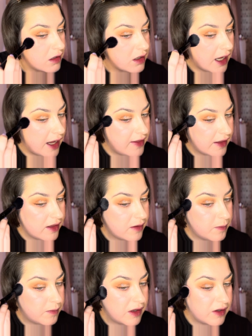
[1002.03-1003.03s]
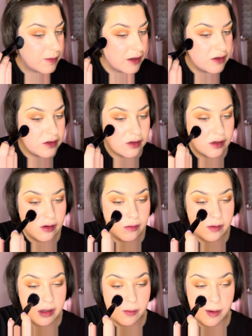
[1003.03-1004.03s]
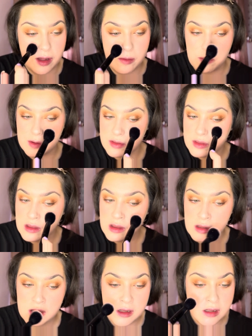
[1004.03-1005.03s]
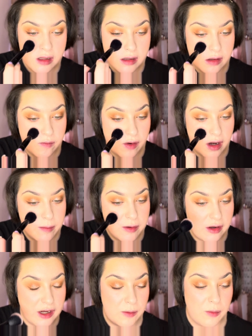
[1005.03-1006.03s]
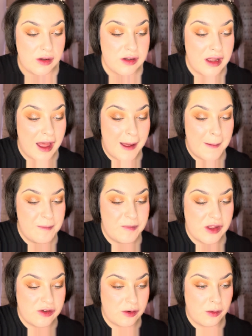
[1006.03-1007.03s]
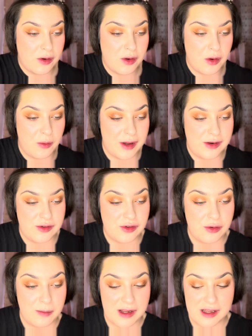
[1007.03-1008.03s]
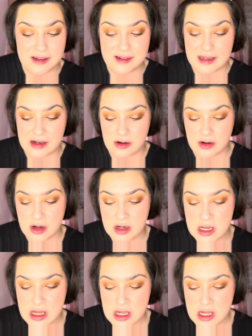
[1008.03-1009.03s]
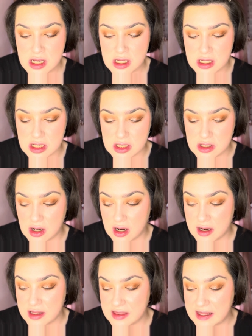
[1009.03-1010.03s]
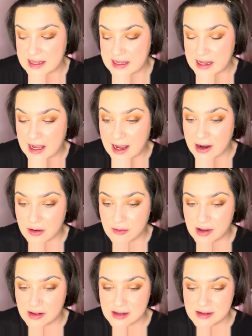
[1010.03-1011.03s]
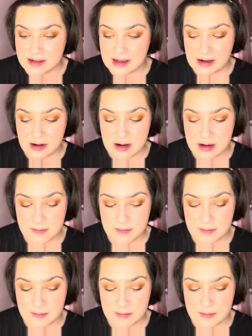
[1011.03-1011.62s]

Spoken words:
I think that this blush is going to go really well with the Rare Beauty one. So I'm going to go and do my concealer now, the IRL concealer.